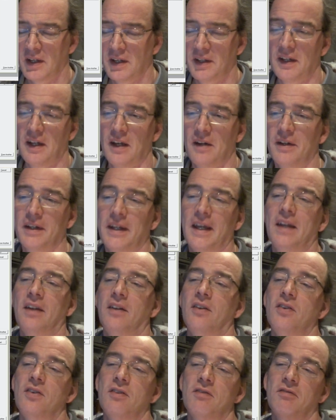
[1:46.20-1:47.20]
Now
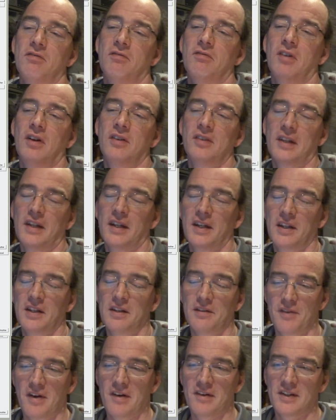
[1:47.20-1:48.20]
again, rather like
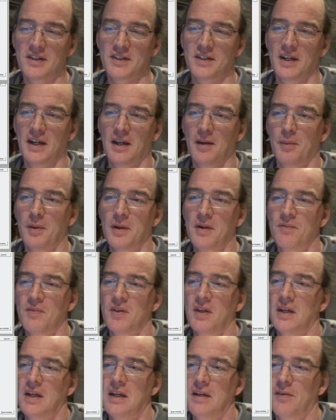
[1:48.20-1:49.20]
the variants tab,
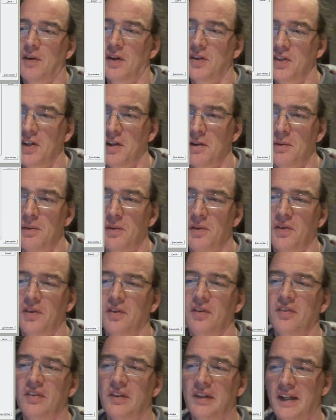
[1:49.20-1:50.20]
if I don't
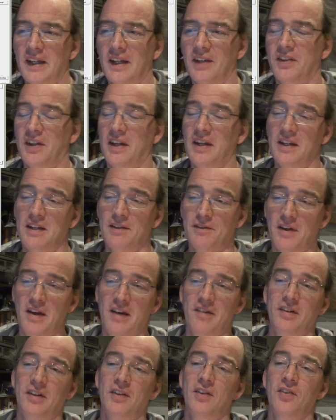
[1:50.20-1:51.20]
select any
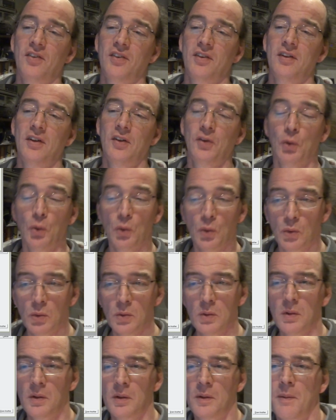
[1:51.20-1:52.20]
variants at
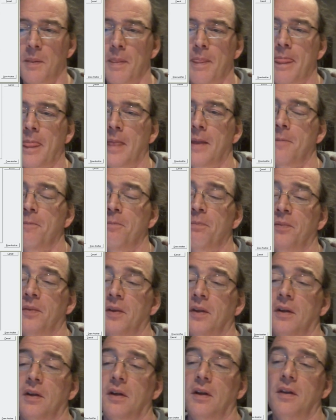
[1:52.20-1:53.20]
all,
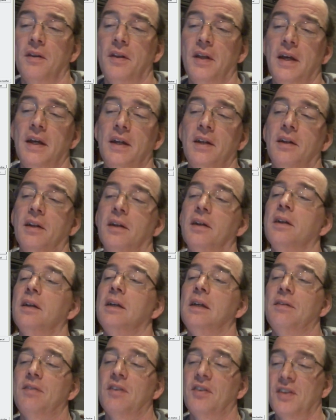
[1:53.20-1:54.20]
then
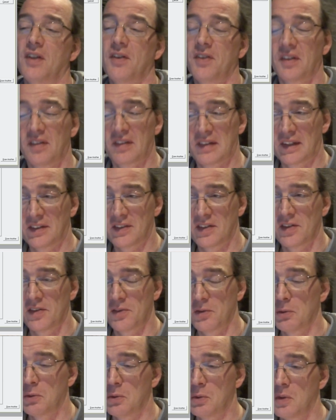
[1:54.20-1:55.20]
if there's nothing selected at
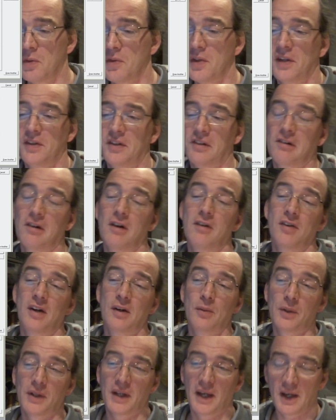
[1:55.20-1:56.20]
all, then the graph I
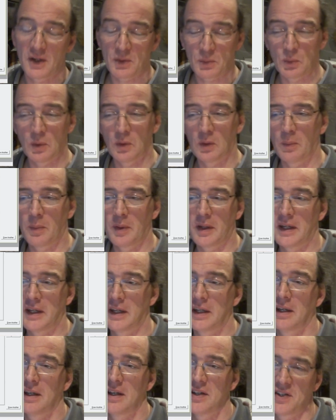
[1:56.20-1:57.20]
will get will
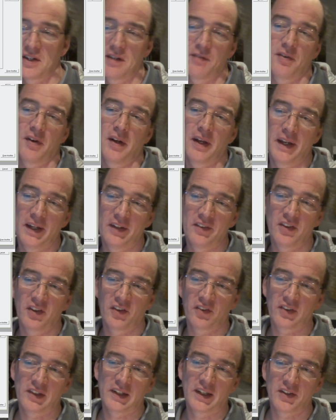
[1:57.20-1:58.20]
be as if I had
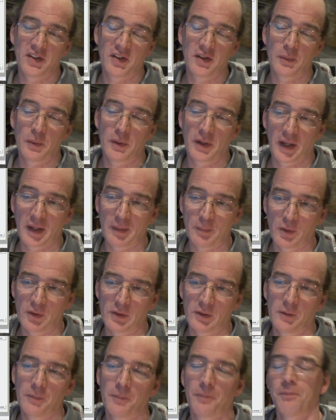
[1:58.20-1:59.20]
just selected the working model.